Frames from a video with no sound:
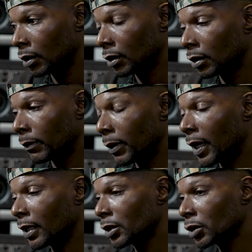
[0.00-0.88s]
The
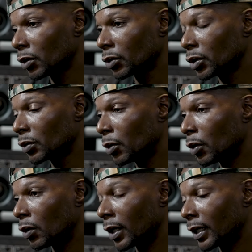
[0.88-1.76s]
block is so
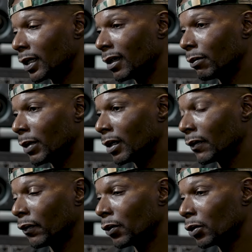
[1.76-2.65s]
small, I can't make a
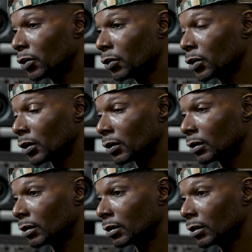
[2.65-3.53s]
full
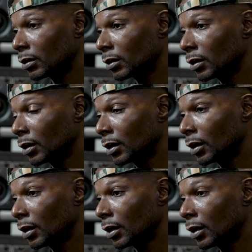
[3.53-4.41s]
U-turn.
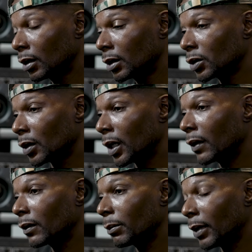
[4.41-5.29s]
So I
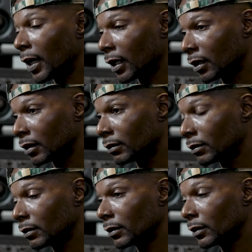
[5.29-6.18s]
have to back up.
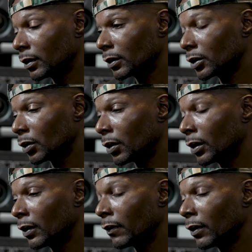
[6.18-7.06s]
So
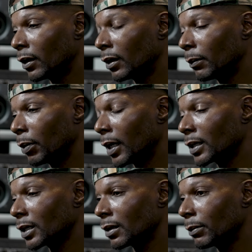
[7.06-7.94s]
in the
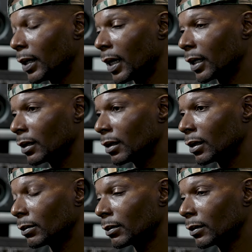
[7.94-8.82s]
process of backing
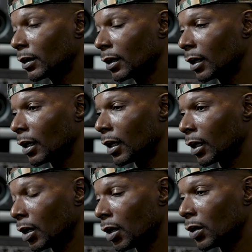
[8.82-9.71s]
up, a
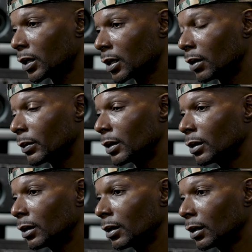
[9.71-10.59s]
car's coming.
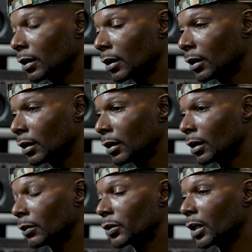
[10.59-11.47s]

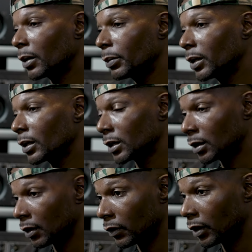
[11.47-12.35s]
I'm trying to be
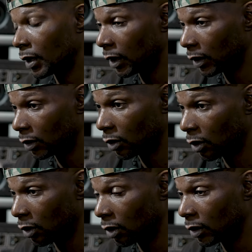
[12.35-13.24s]
considerate. I let the
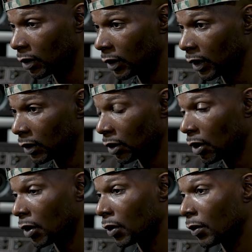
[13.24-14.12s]
car and let the
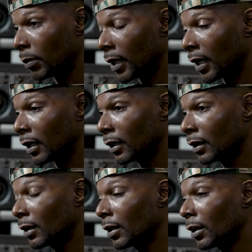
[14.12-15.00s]
car go by.
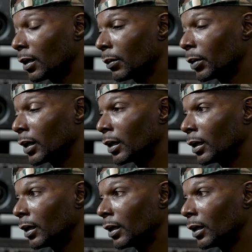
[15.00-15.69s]
But